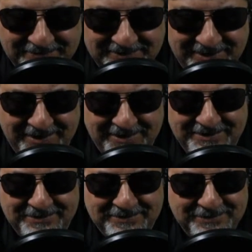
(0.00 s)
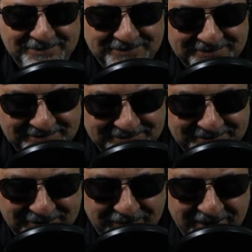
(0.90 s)
Yeah,
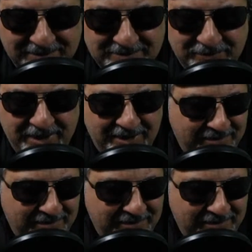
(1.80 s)
love you guys. Okay, you